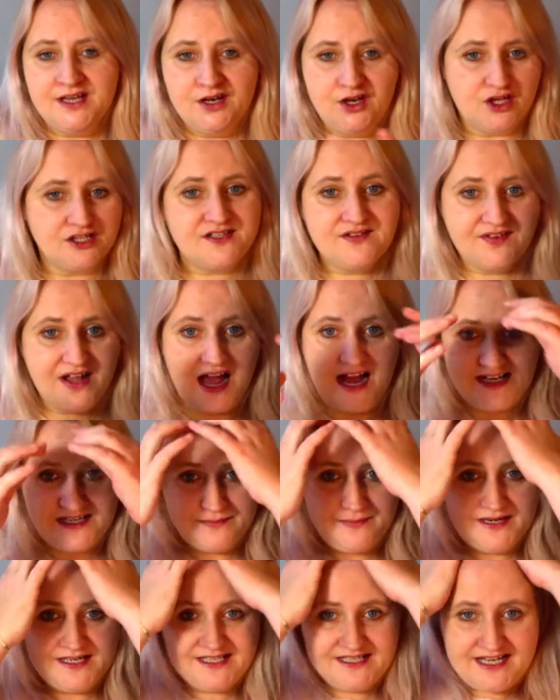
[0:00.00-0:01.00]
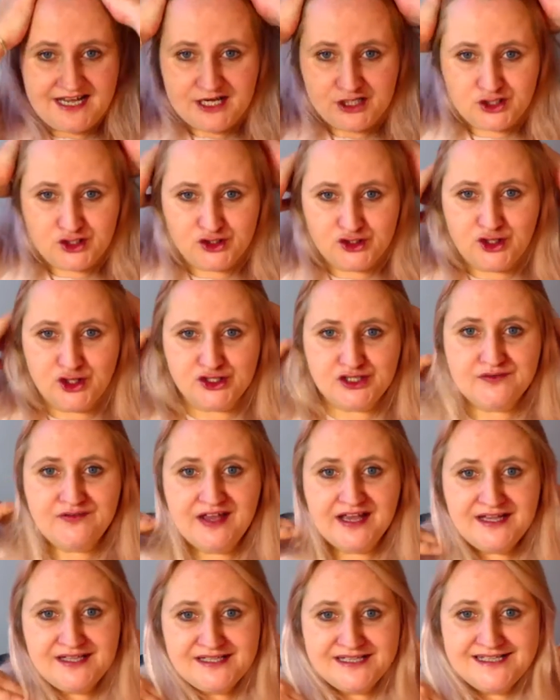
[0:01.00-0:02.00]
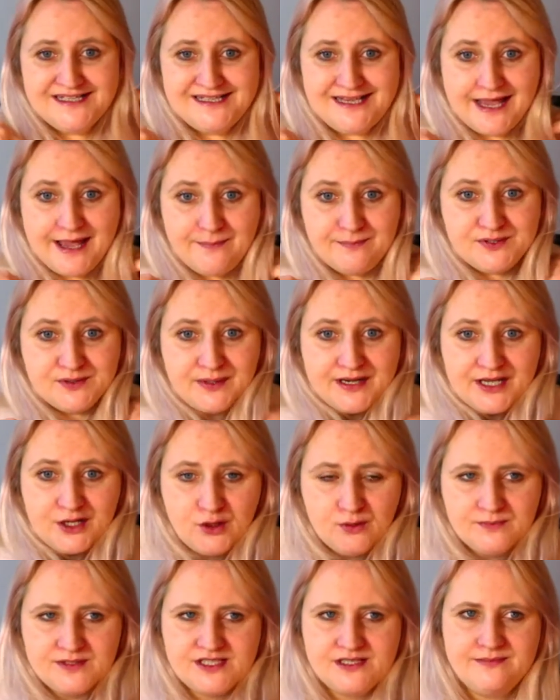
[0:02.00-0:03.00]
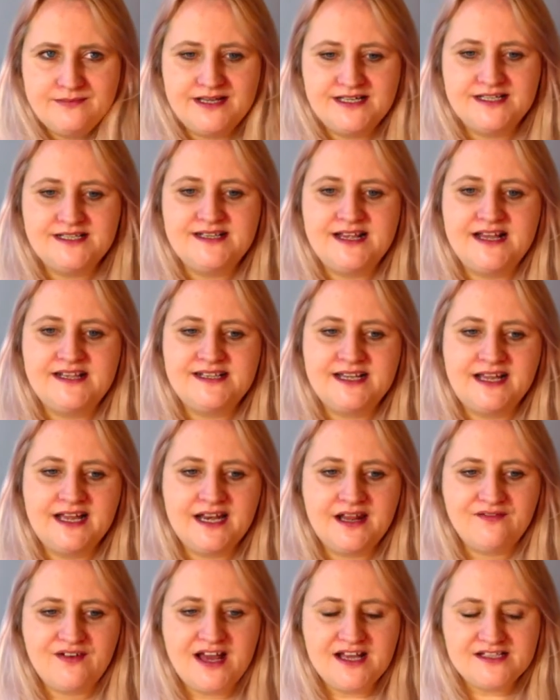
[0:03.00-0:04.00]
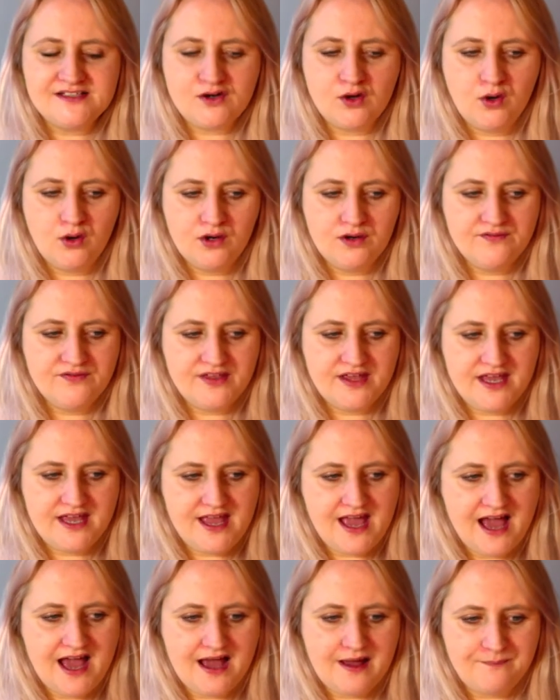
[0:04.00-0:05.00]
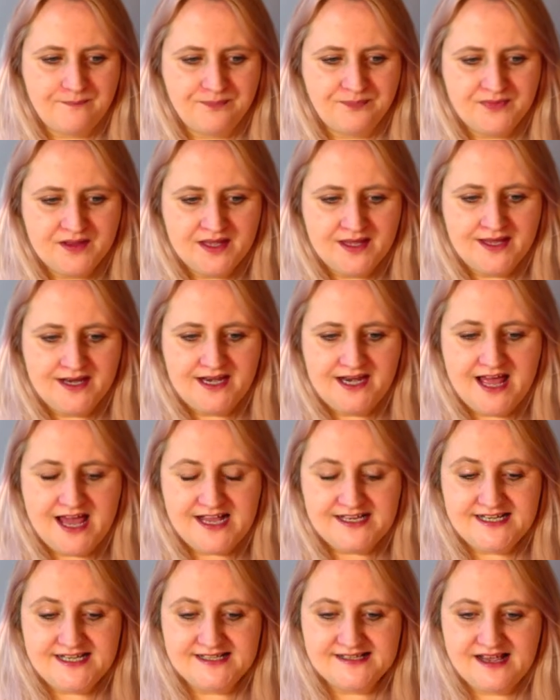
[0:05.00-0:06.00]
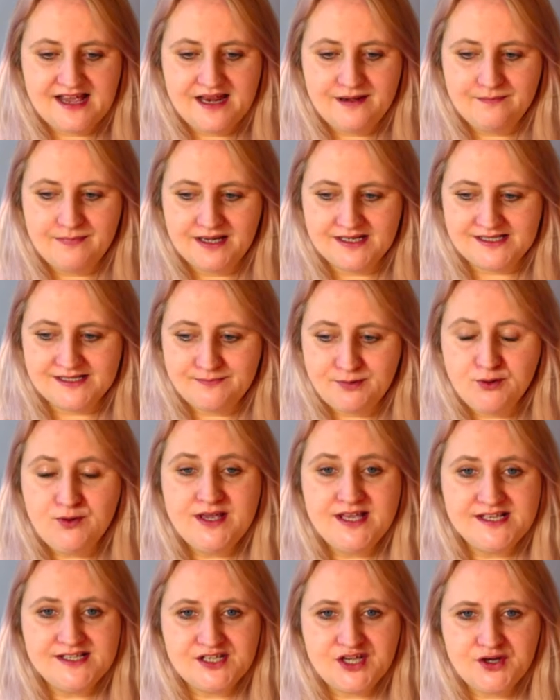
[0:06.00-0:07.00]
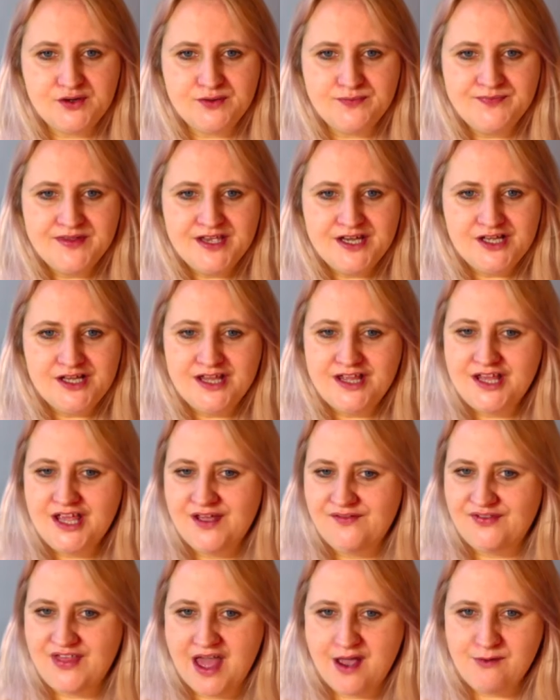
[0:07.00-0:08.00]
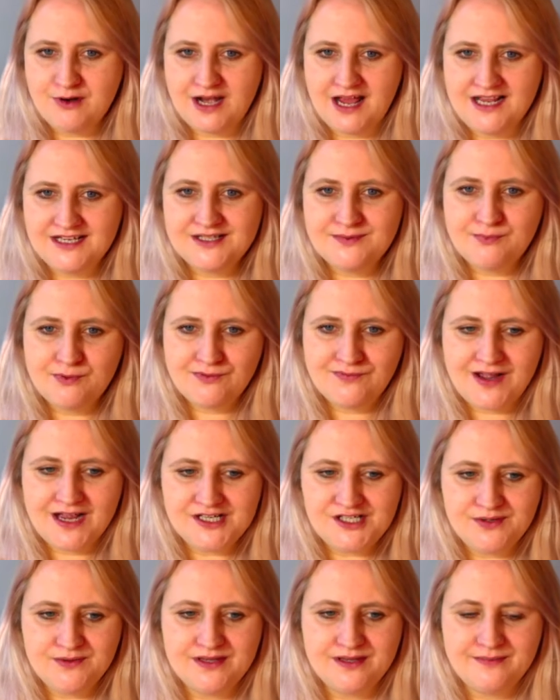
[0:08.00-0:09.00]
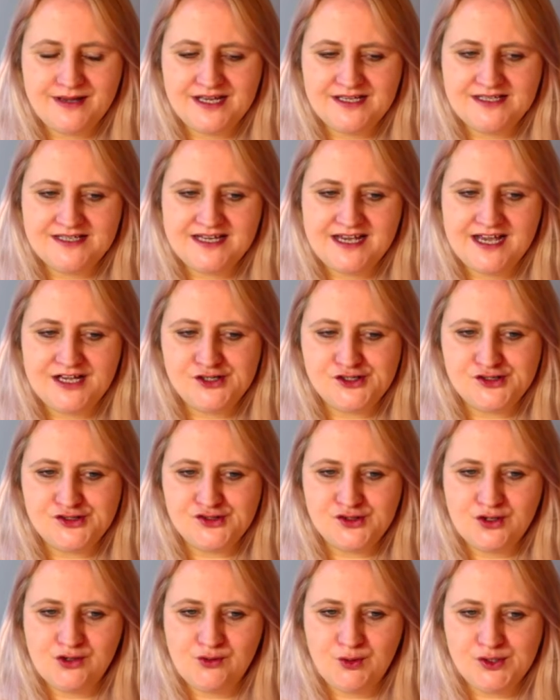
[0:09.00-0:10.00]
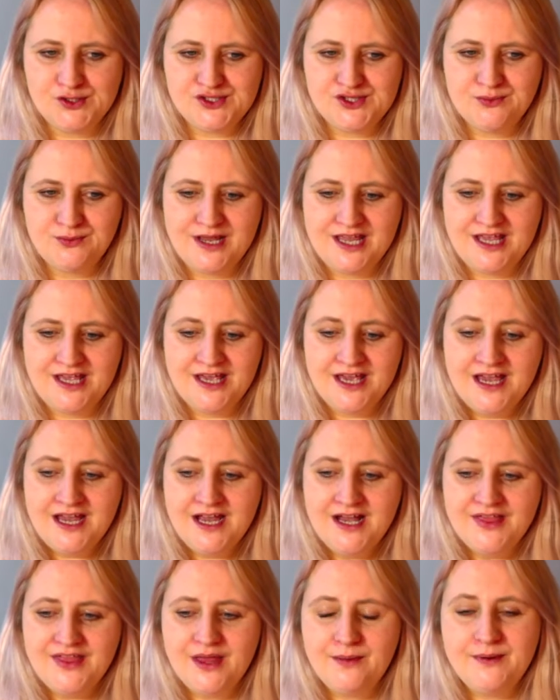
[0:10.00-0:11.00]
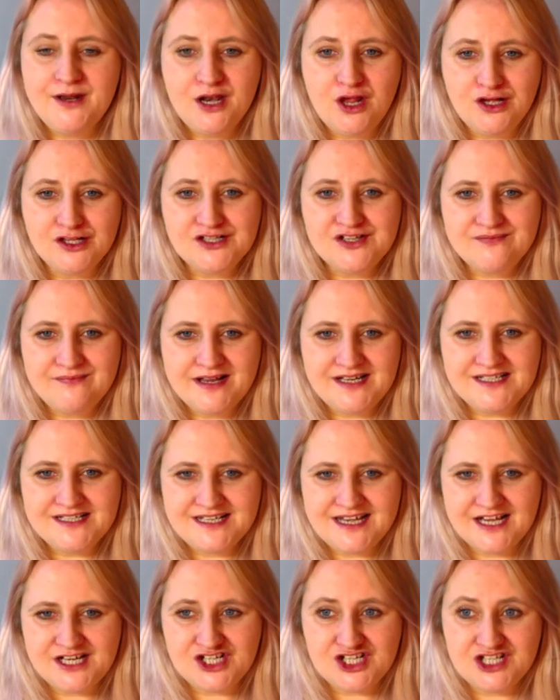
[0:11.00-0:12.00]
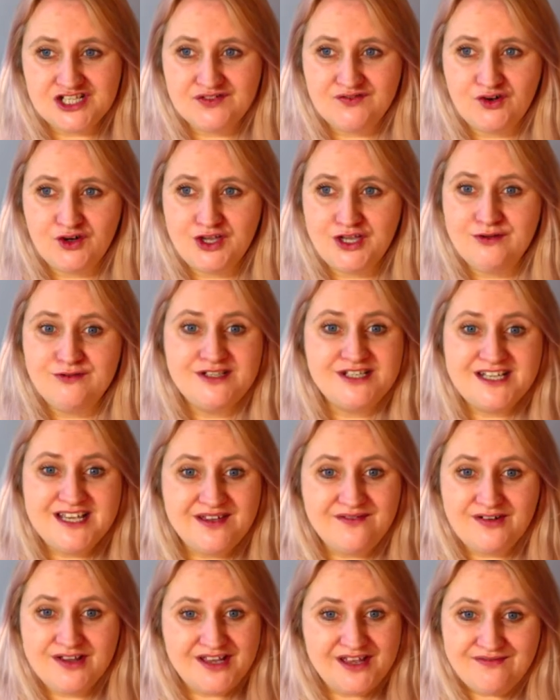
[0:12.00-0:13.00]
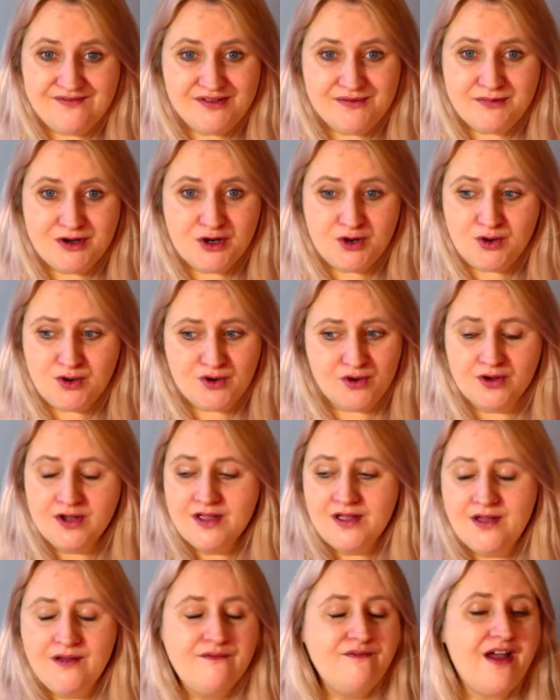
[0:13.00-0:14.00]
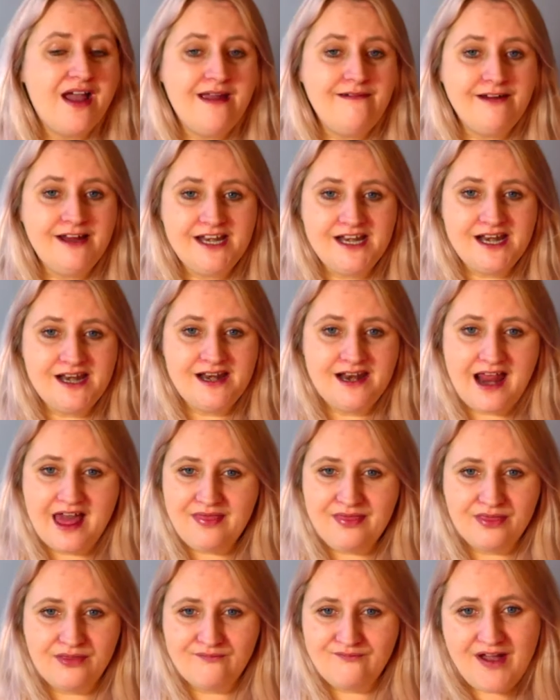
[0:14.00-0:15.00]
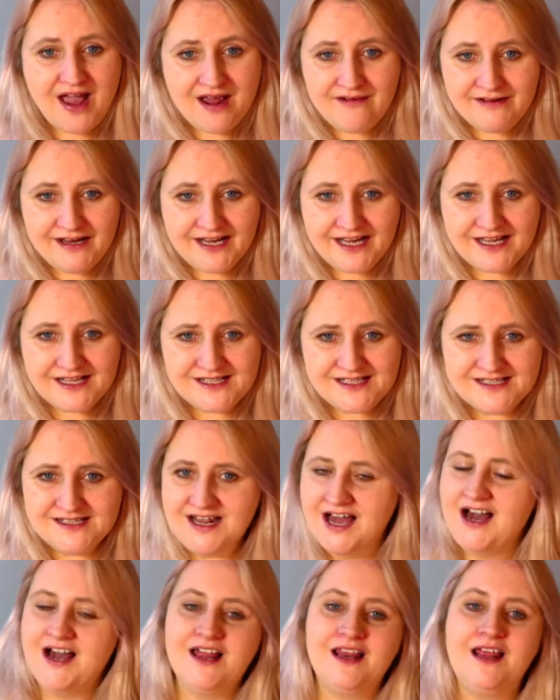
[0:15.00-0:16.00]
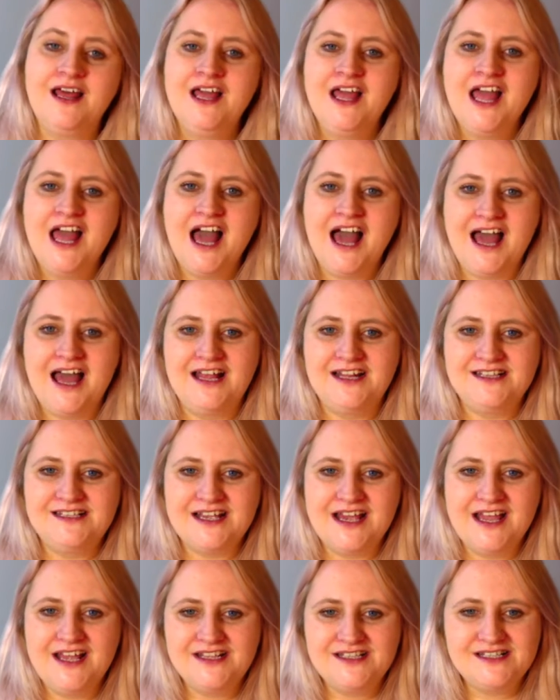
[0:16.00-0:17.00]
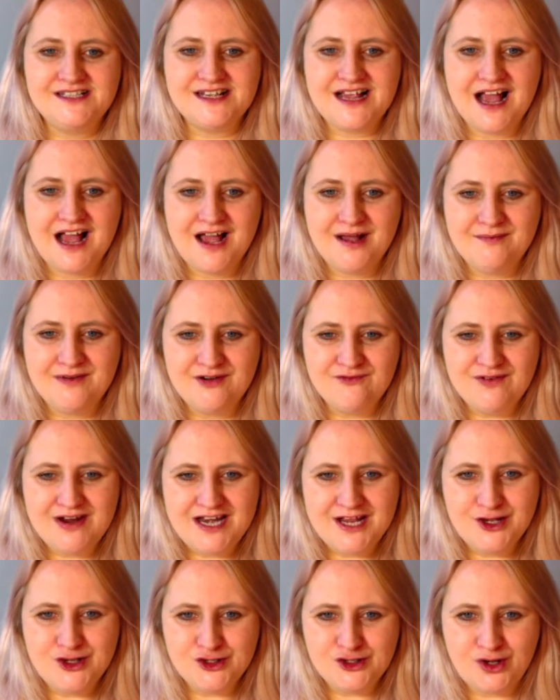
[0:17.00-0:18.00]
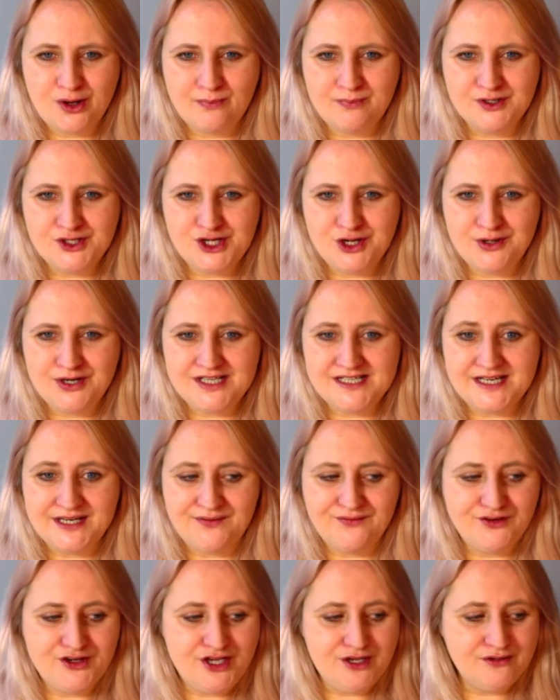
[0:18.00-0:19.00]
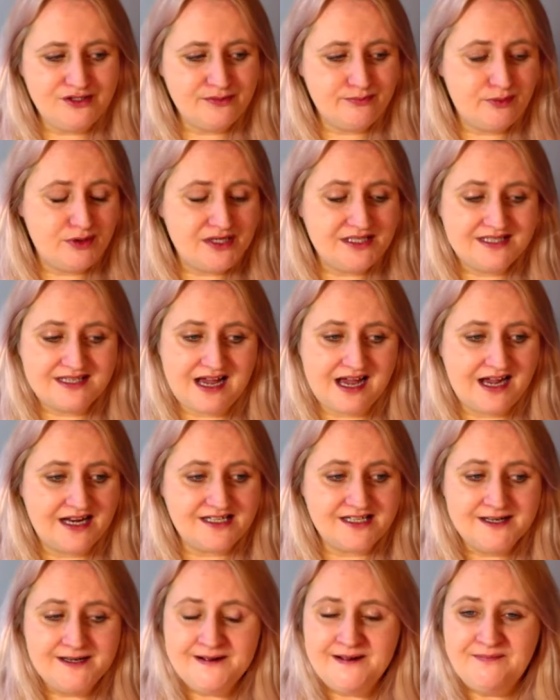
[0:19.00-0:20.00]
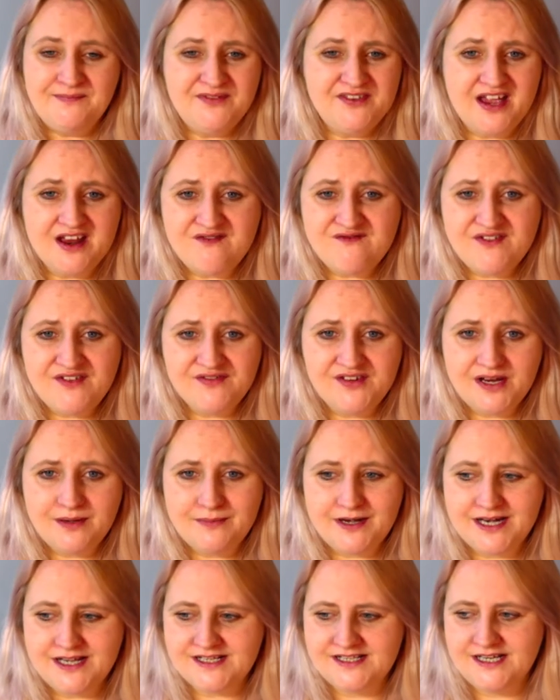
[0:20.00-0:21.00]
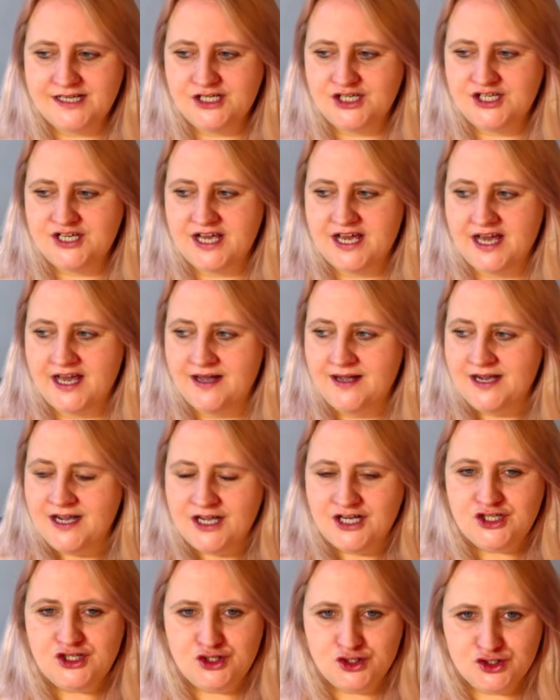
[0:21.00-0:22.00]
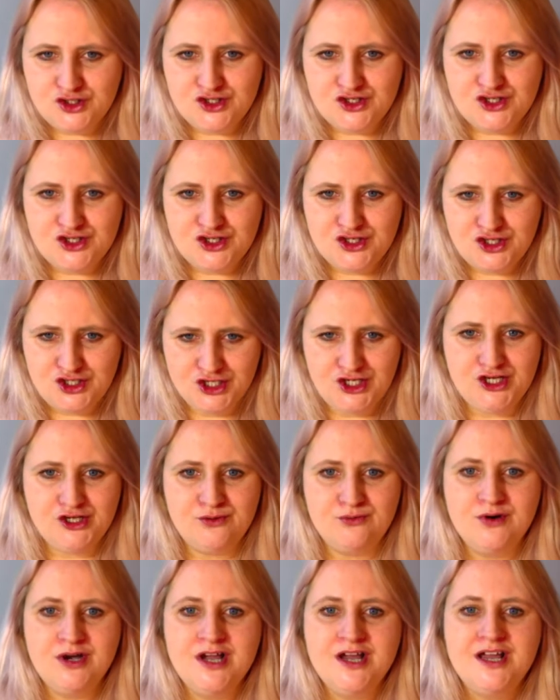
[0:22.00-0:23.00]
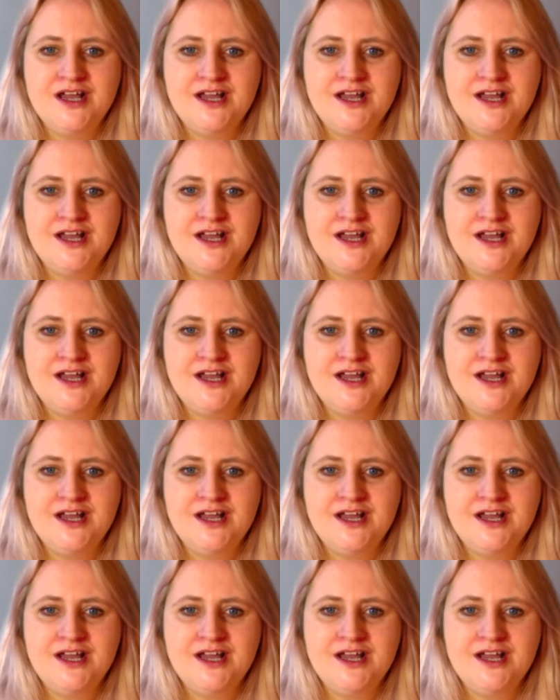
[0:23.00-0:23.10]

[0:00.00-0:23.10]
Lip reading: lots of guided meditations, lots of hints and tips when it comes to meditating. And I've asked all of the ladies in my spooky school if they would like to provide you with a meditation. So across the week, there'll be lots of meditations for you to give them a go. Varying in length, varying in style. And it's a really good opportunity for you to put aside 10-15 minutes each day just to